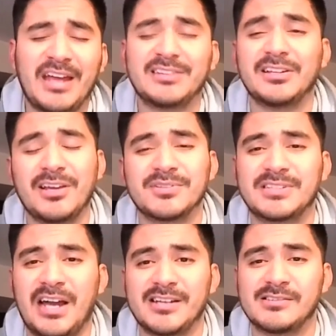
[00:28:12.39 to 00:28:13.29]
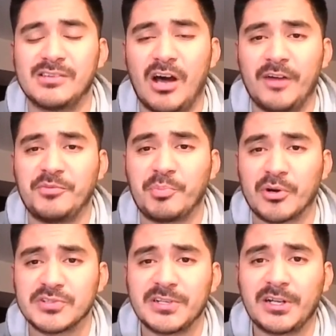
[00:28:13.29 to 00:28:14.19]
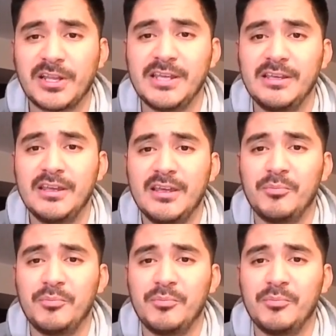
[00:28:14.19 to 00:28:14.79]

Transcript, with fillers: I thought that was kind of soft personally